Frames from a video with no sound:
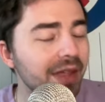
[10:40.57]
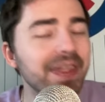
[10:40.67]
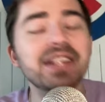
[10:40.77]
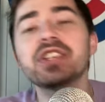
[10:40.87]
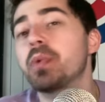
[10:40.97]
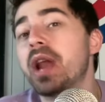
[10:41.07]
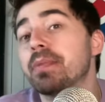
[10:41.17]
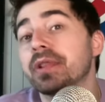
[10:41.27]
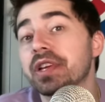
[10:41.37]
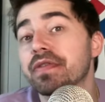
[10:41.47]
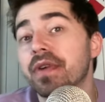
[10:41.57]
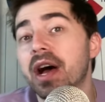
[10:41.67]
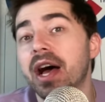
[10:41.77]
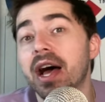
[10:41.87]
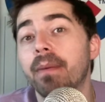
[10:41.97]
that's just what I believe.
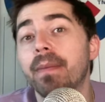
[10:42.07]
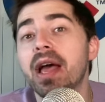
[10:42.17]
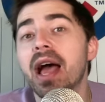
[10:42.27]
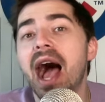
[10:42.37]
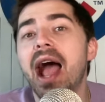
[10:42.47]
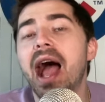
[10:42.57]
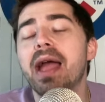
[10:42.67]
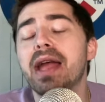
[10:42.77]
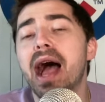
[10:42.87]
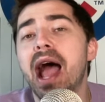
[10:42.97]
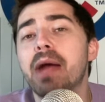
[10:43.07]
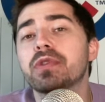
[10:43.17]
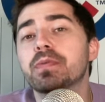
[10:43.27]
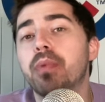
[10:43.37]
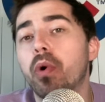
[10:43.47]
Uh, um, I, I, I
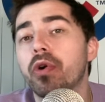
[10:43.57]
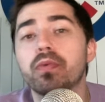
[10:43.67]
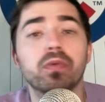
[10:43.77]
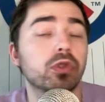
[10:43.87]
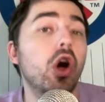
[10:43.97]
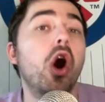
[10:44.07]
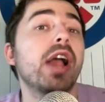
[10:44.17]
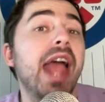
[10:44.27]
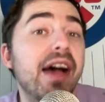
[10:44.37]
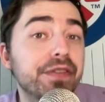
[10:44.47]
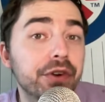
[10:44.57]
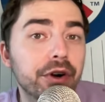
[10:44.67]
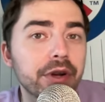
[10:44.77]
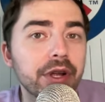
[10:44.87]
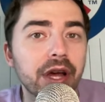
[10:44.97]
was born long
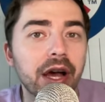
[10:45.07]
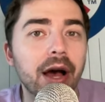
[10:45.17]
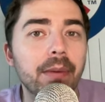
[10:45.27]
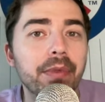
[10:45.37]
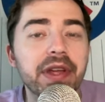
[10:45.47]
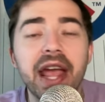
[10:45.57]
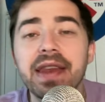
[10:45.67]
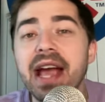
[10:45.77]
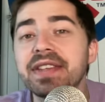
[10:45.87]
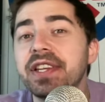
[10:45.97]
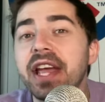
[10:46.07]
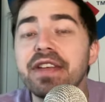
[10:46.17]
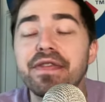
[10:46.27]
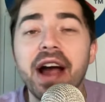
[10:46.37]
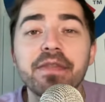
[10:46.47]
after um, the
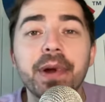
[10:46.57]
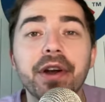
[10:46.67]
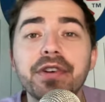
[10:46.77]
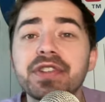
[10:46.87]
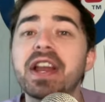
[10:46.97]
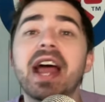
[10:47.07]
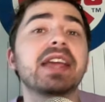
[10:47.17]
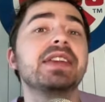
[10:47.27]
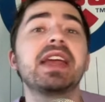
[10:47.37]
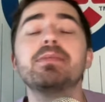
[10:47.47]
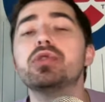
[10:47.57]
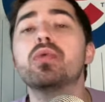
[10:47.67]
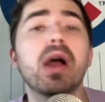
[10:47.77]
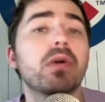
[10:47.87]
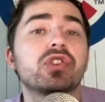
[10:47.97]
1985 Bears, and I can name you.
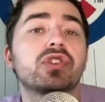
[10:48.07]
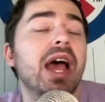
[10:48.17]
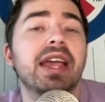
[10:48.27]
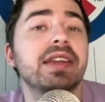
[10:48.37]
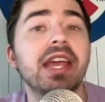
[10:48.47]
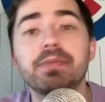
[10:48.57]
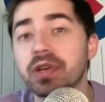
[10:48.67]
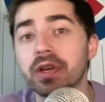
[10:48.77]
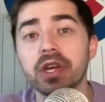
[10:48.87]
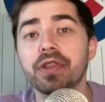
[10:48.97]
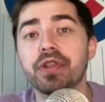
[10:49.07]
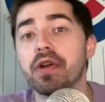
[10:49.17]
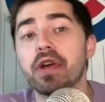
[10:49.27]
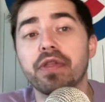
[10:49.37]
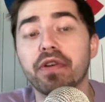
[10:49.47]
I can name you their
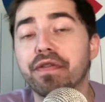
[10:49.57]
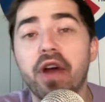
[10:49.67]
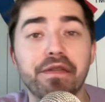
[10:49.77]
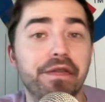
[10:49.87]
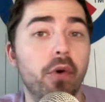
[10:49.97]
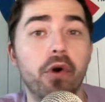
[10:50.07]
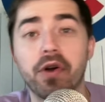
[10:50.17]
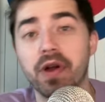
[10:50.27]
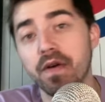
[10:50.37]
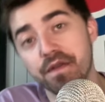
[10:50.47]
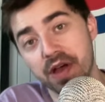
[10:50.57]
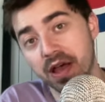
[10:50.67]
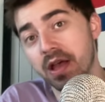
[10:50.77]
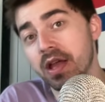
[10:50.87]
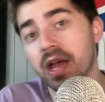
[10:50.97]
their front four of
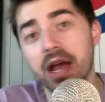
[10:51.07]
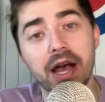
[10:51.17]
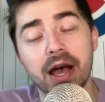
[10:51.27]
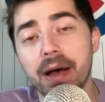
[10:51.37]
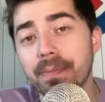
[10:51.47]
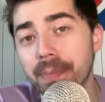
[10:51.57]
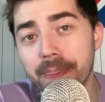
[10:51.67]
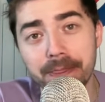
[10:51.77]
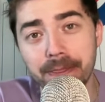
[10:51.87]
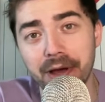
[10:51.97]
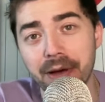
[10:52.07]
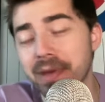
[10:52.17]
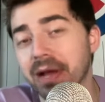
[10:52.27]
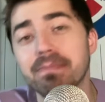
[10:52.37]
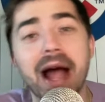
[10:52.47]
uh, um, uh,
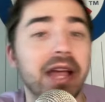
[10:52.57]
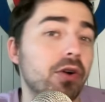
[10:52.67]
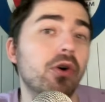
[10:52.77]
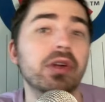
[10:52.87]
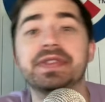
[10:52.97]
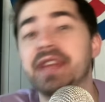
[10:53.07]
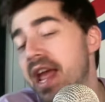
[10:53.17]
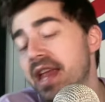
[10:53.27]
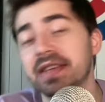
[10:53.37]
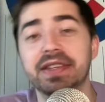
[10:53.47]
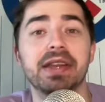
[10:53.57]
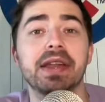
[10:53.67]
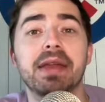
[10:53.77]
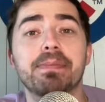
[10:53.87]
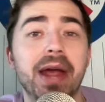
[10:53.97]
McMichael and Dent and
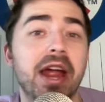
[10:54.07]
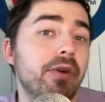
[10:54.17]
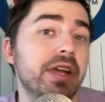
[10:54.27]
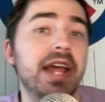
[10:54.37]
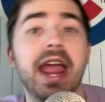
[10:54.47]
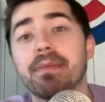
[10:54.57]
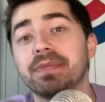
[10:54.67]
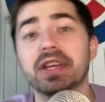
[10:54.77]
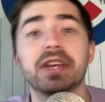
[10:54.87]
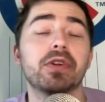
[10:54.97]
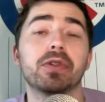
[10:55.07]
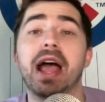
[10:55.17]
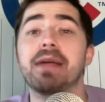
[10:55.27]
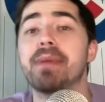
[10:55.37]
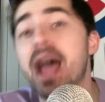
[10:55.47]
and Perry Hampton, their
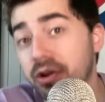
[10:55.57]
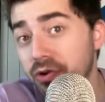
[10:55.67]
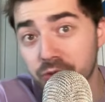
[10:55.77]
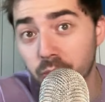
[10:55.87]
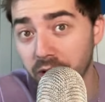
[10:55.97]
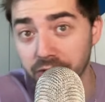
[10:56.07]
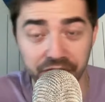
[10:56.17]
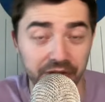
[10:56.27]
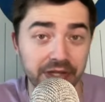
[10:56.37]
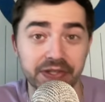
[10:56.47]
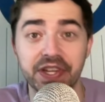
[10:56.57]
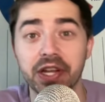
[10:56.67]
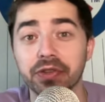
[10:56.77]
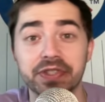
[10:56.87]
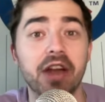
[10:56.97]
linebackers Wilson,
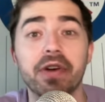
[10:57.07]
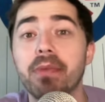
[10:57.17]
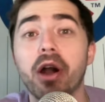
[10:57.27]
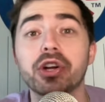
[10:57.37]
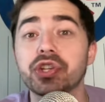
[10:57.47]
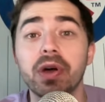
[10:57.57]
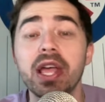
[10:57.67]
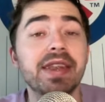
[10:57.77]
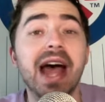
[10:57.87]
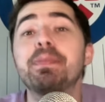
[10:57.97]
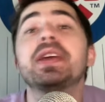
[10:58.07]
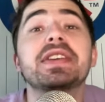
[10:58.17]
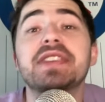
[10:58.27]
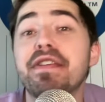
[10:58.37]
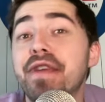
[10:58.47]
Singletary, Marshall. Not
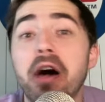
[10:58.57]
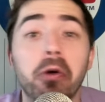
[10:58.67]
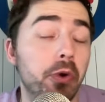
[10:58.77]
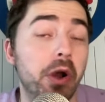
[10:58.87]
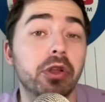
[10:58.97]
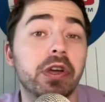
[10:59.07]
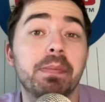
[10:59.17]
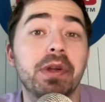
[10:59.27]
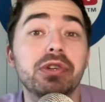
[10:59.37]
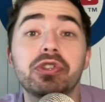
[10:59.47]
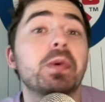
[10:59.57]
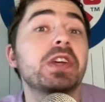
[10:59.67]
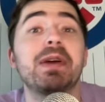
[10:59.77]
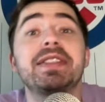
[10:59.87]
because I followed or I look it up on YouTube, because my